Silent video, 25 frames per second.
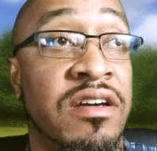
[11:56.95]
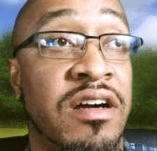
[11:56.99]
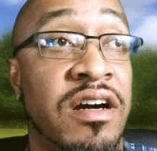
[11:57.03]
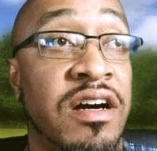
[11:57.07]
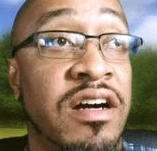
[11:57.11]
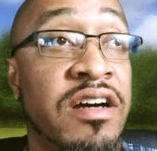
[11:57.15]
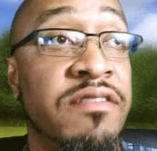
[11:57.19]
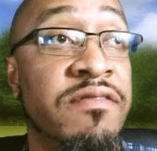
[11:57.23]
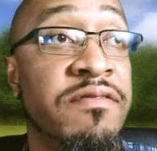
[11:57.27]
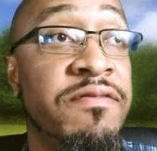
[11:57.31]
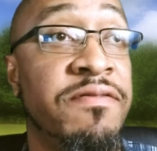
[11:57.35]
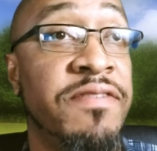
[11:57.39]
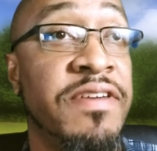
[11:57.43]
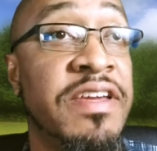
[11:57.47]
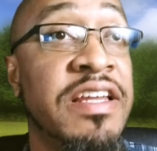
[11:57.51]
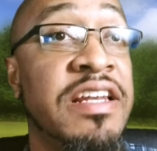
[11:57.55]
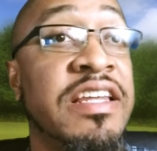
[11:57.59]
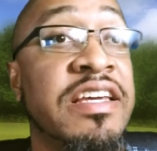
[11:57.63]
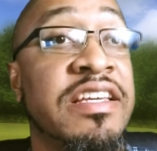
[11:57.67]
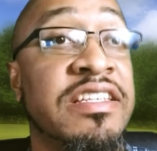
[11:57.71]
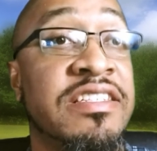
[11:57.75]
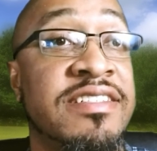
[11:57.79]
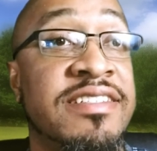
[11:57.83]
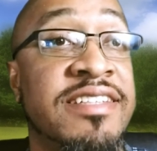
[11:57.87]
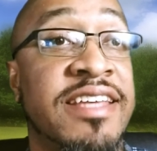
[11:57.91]

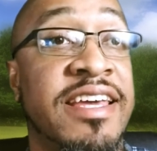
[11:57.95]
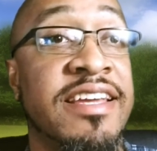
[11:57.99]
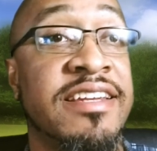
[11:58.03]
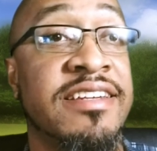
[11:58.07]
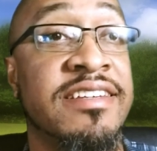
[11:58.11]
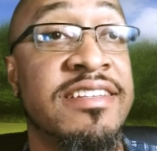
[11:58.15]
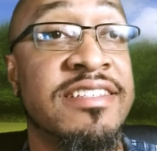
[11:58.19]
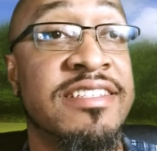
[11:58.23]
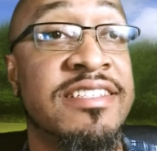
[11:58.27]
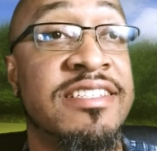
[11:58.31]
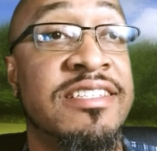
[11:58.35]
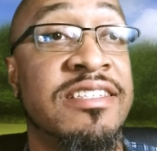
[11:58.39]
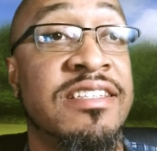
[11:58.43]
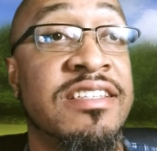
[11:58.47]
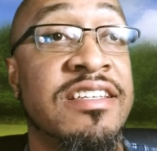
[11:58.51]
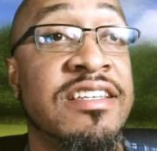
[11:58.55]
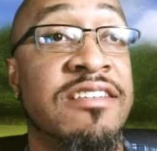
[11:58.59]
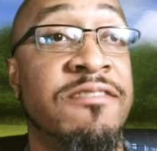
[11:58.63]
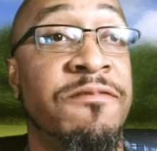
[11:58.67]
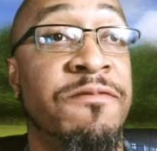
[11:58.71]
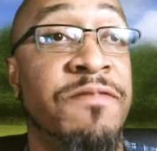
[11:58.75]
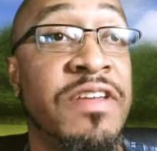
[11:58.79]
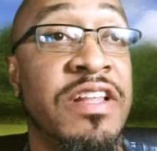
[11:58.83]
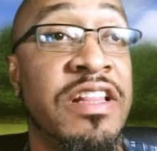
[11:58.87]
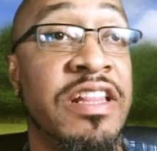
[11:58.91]
unfeeling state,
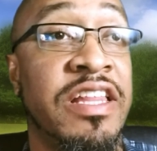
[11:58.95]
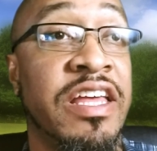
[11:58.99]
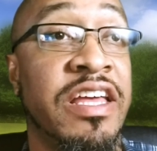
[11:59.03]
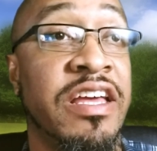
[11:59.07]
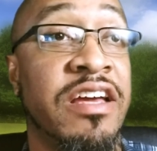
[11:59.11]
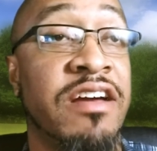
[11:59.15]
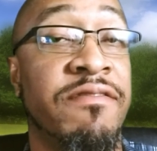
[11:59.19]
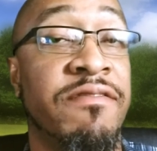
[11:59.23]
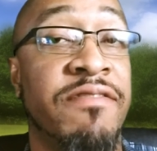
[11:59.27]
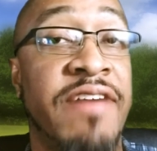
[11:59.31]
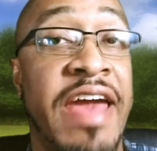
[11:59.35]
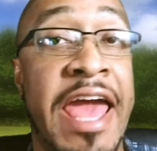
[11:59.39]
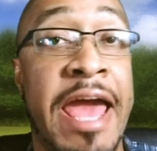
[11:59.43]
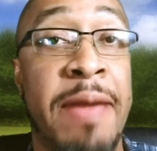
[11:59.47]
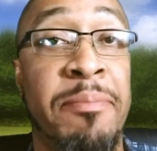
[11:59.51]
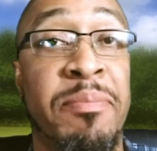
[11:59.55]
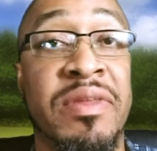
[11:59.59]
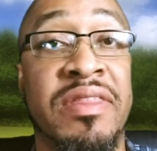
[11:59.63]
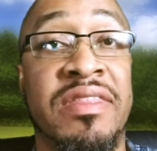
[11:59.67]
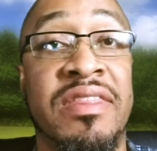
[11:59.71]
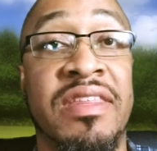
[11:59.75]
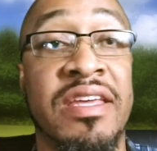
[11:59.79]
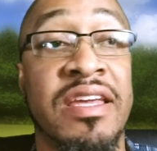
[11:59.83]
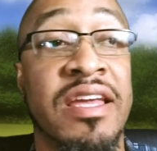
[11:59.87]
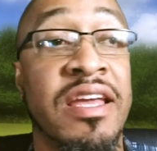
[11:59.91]
this feeling of
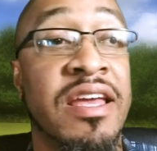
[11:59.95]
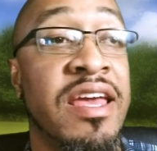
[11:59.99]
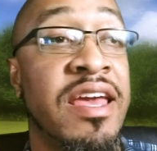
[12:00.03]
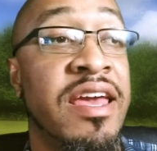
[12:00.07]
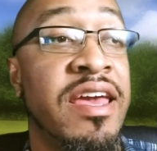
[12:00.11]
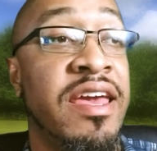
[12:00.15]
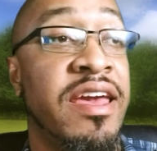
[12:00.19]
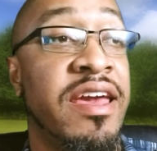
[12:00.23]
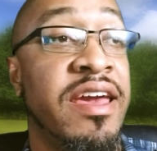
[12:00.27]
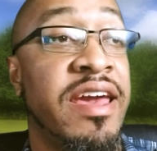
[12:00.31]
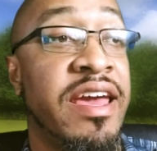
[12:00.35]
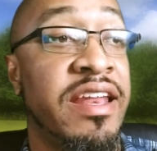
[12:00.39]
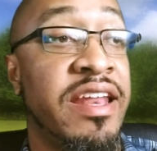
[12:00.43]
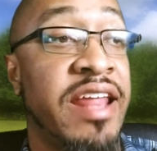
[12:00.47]
apathy. And